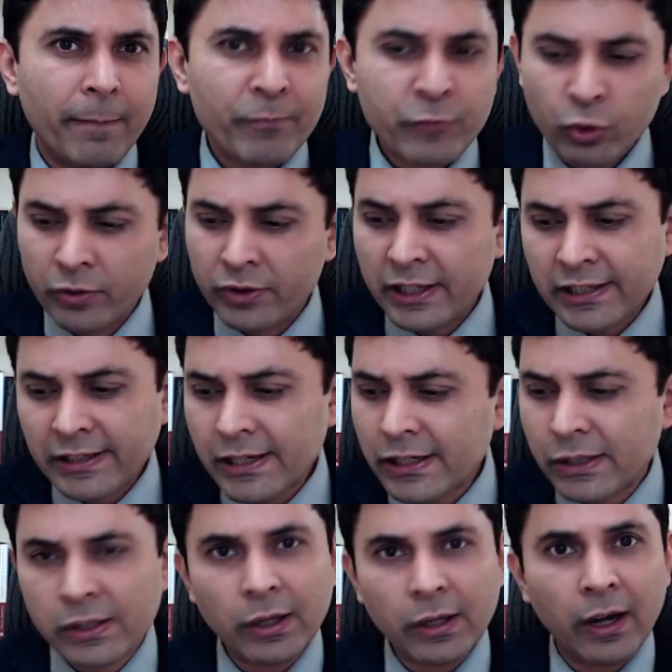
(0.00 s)
So this
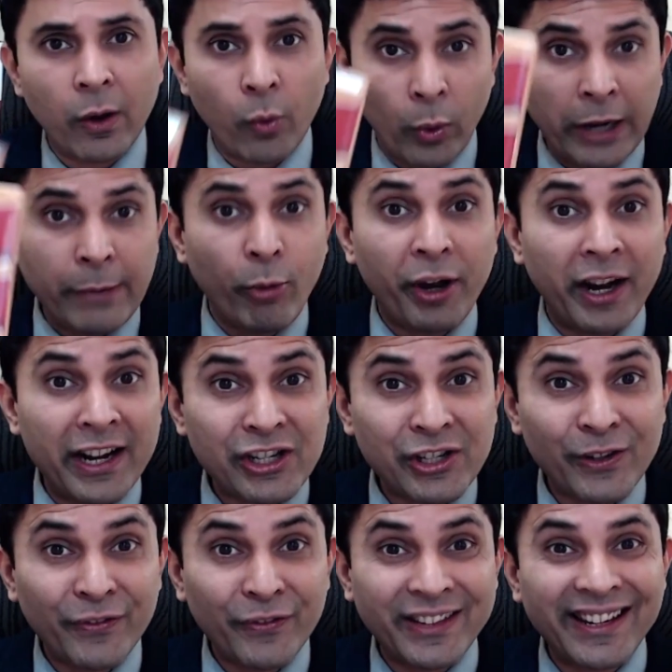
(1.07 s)
is one more edition
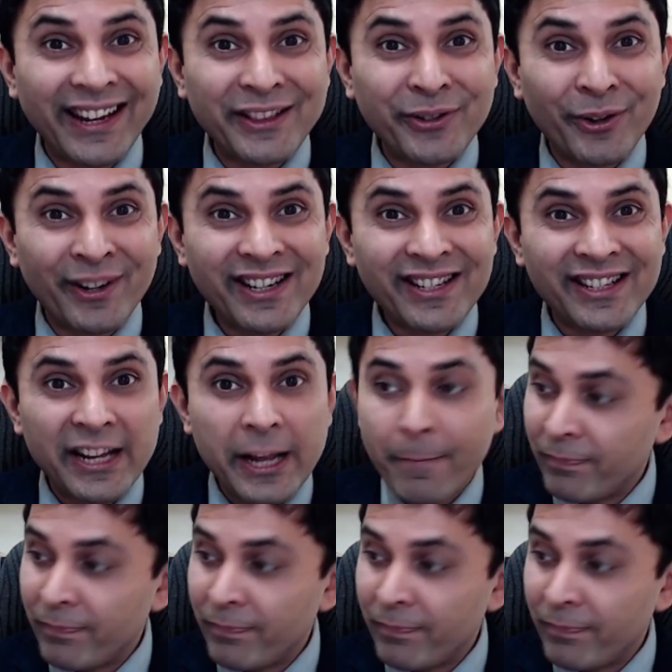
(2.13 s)
of Think and Grow Rich.